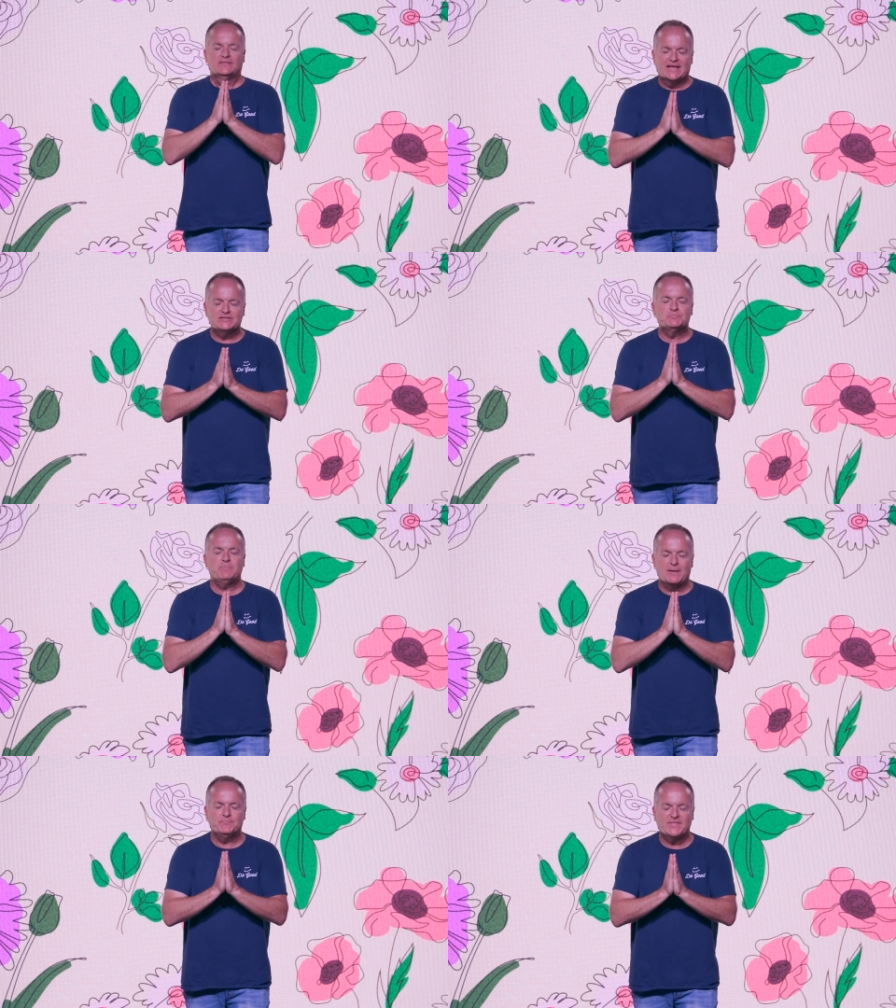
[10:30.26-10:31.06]
that's,
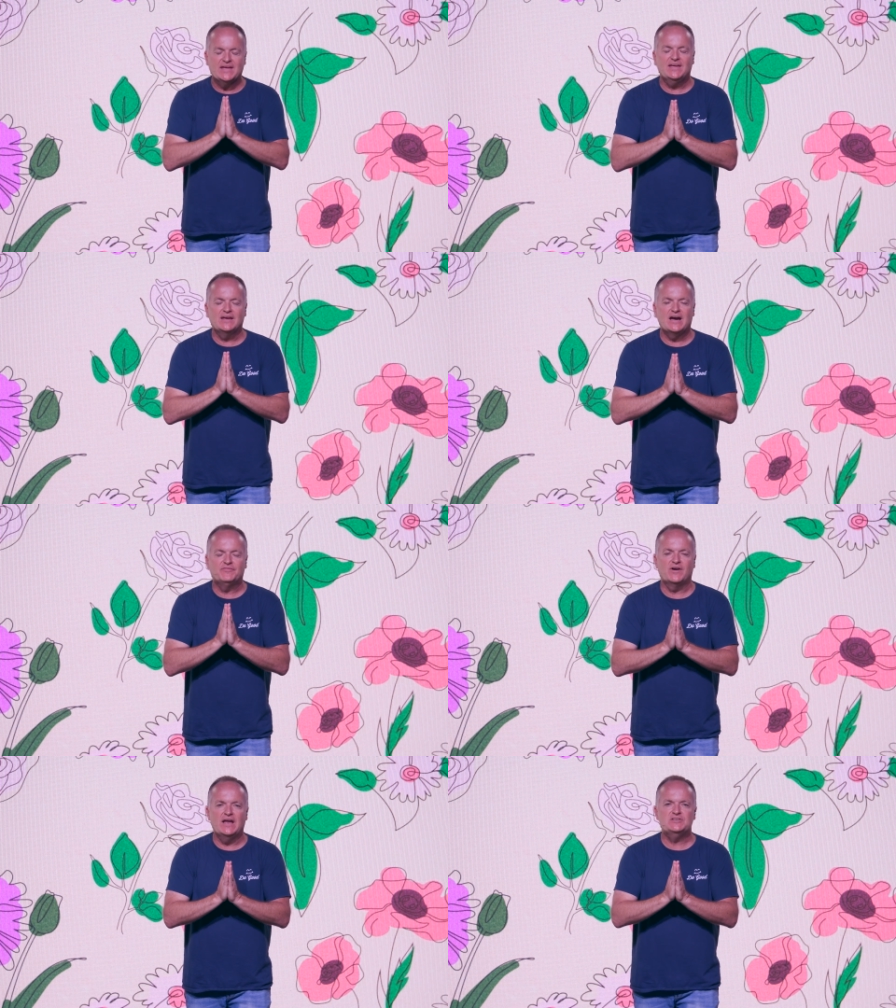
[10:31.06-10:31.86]
I'm thanking God
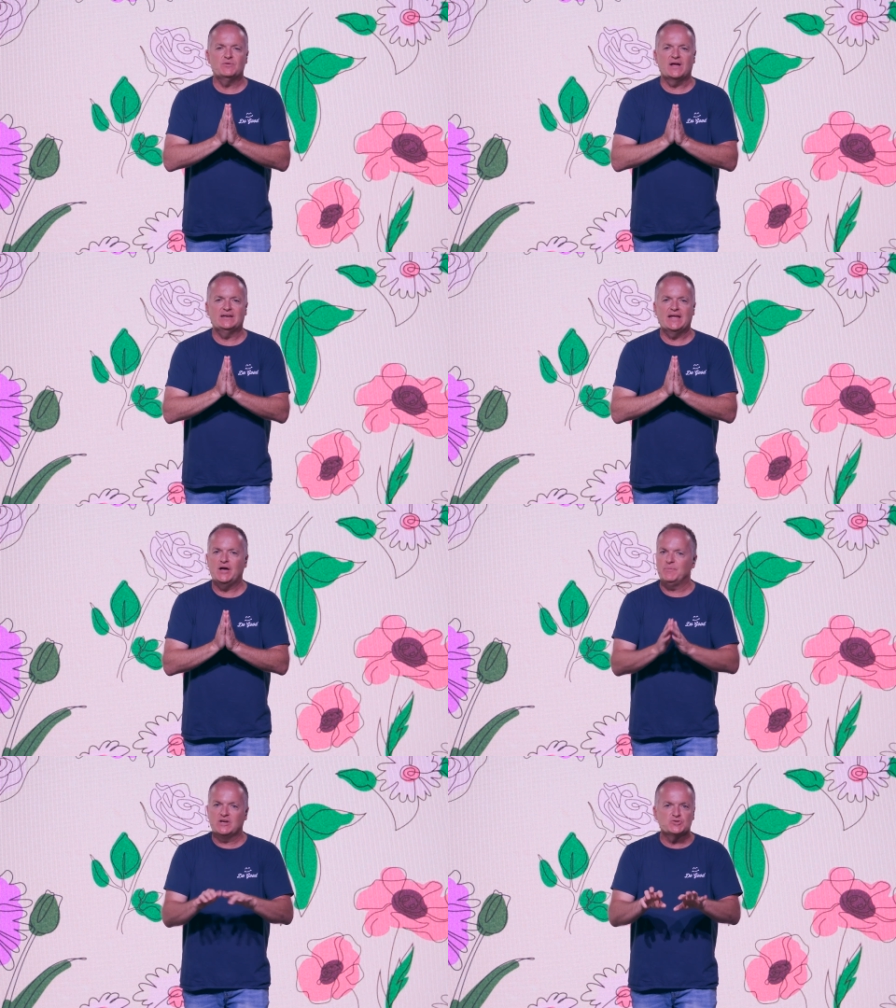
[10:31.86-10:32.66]
for Angie right now
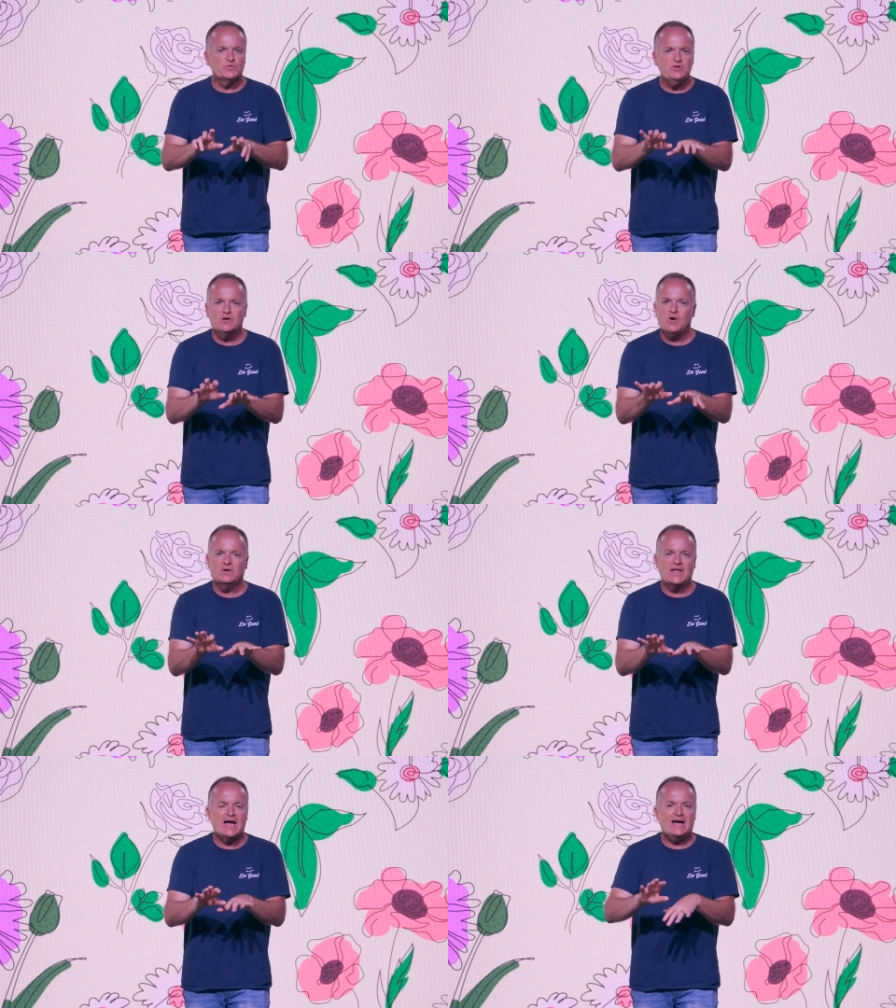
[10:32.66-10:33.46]
because when you go
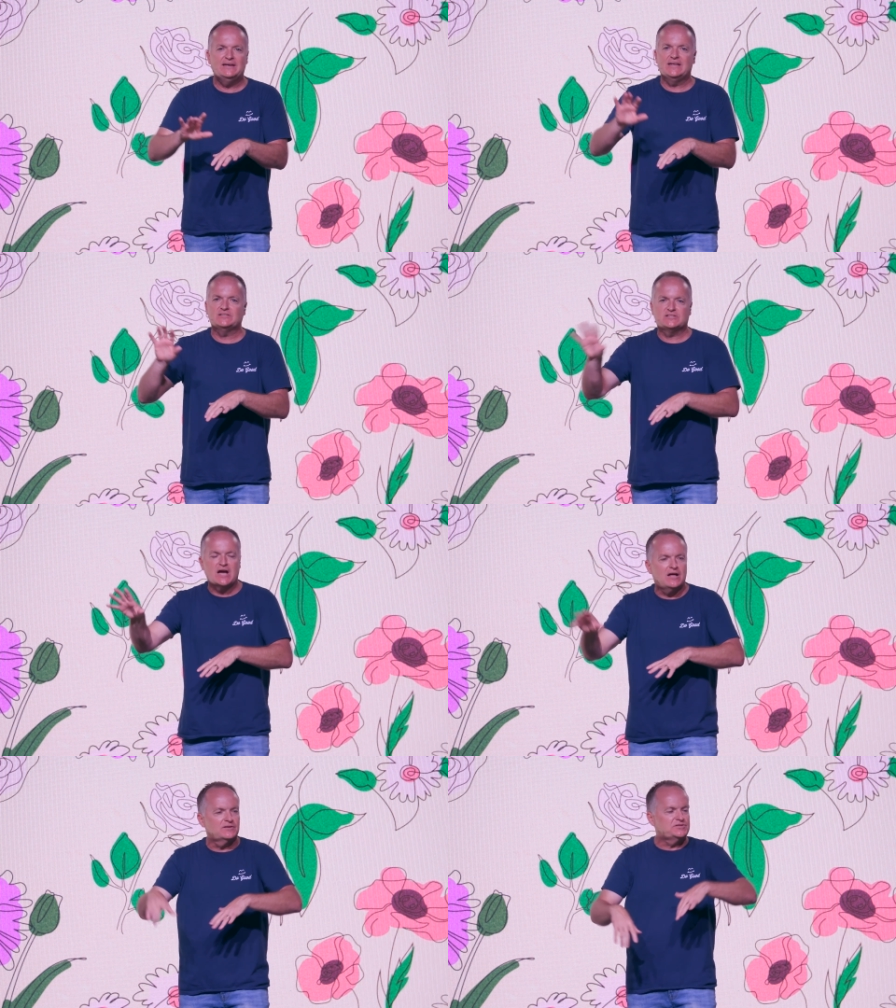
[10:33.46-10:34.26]
online to get
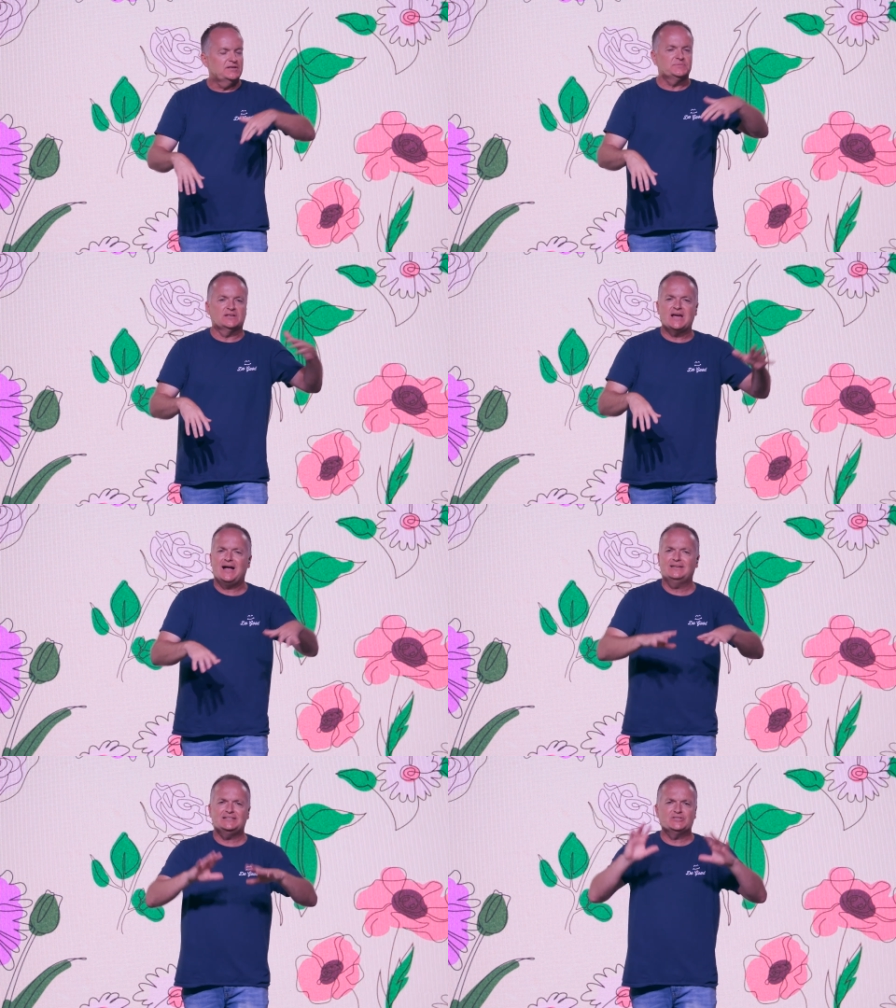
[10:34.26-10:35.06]
scholarships in
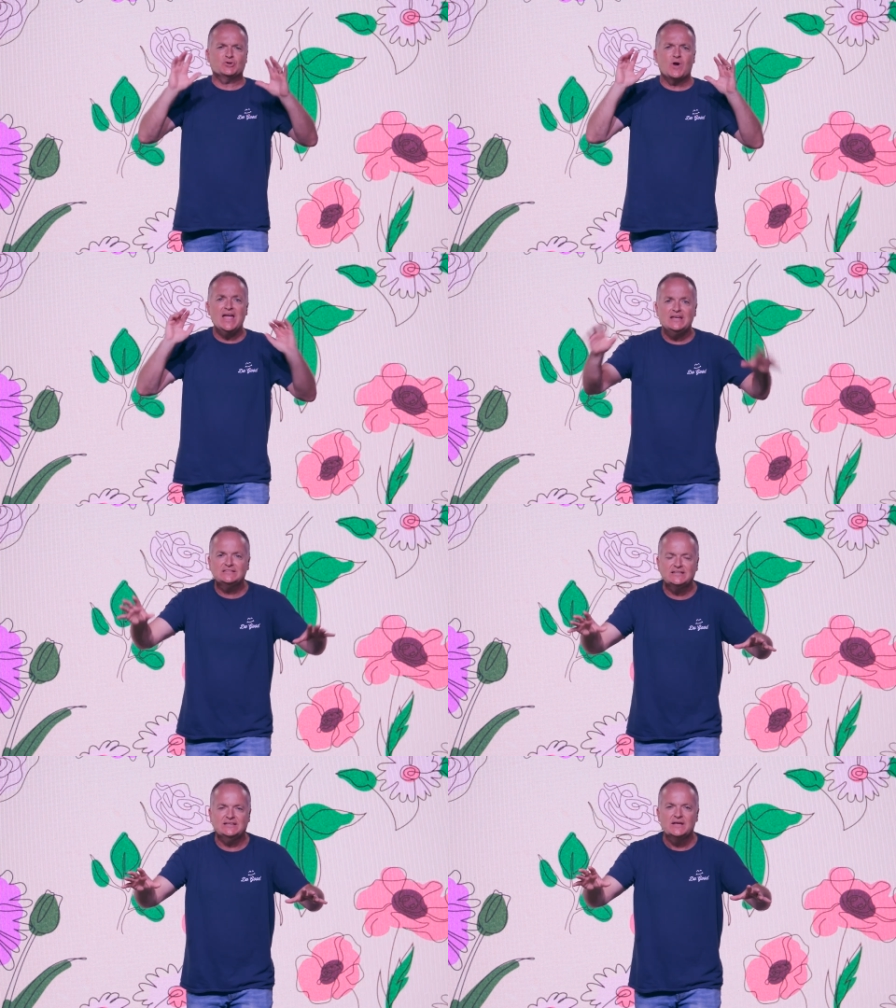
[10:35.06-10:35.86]
college, it's
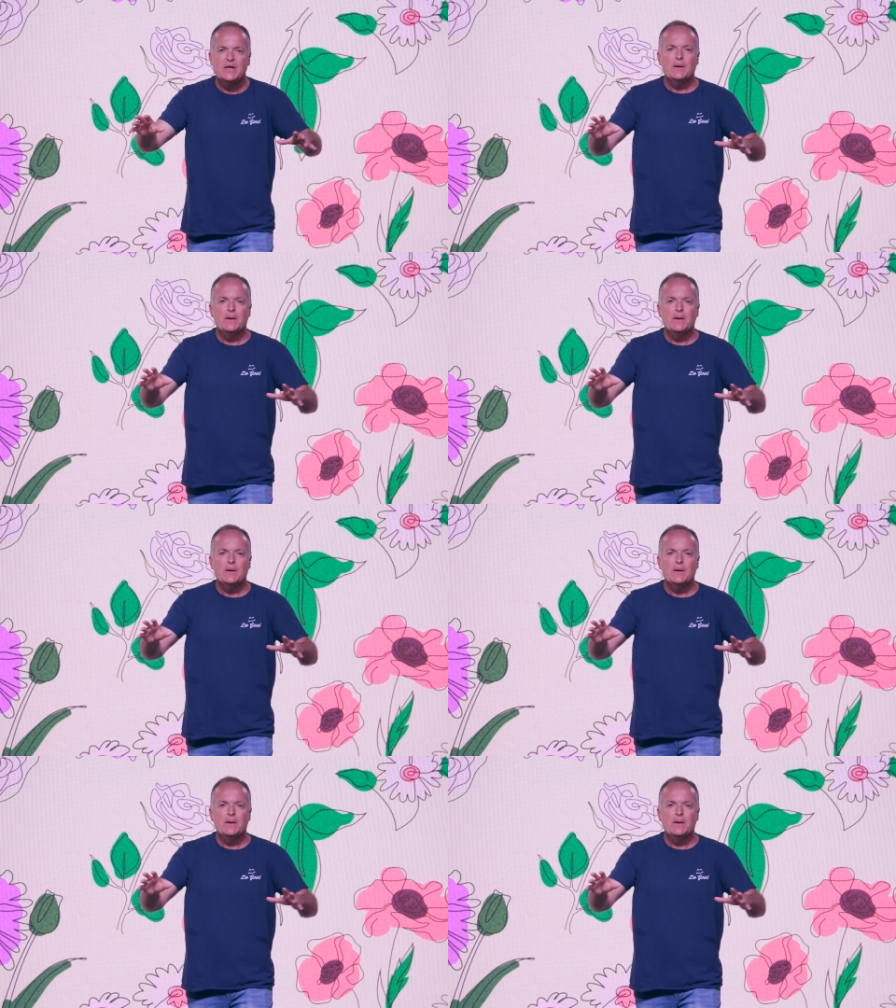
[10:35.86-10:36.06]
crazy.